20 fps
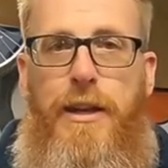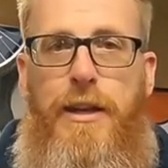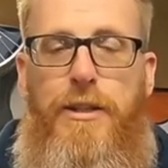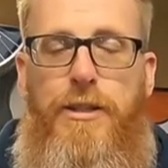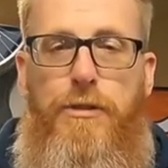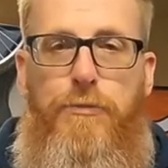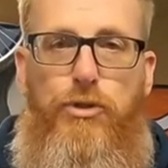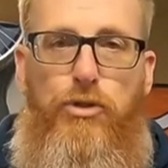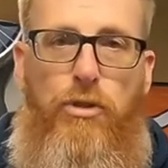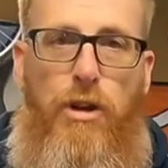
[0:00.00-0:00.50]
and
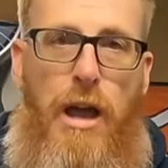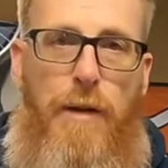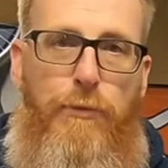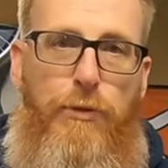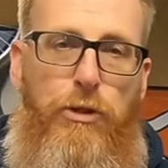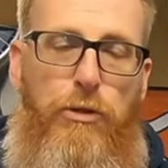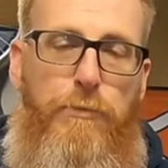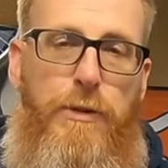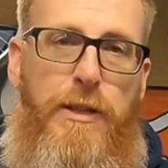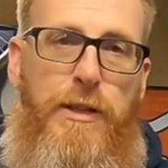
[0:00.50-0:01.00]
subscribe
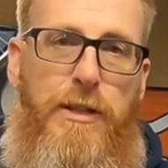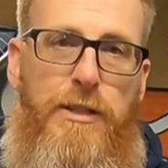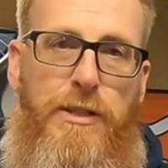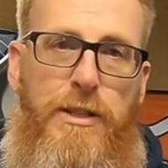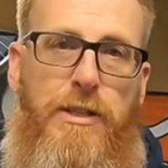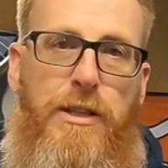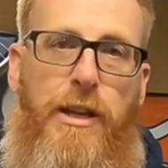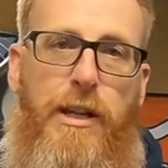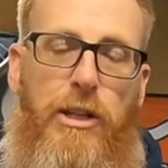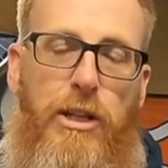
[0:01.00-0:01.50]
to because he's
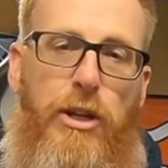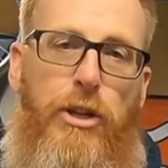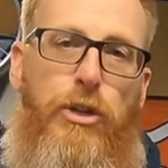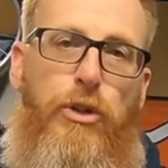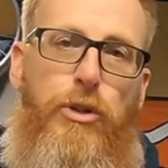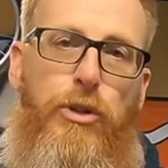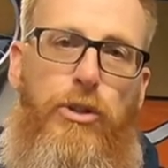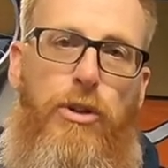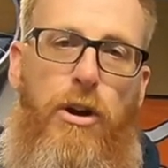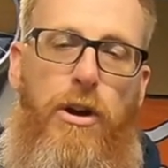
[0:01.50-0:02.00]
got a lot of
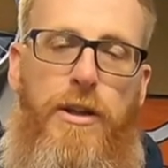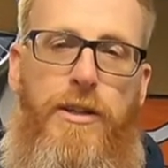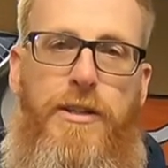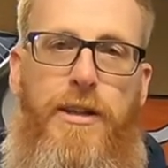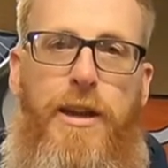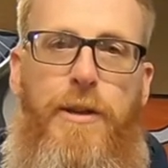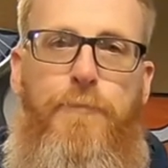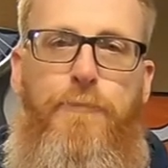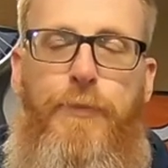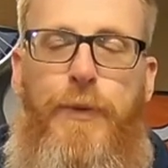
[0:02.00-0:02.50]
good
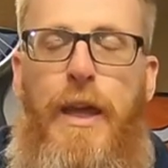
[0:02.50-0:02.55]
content.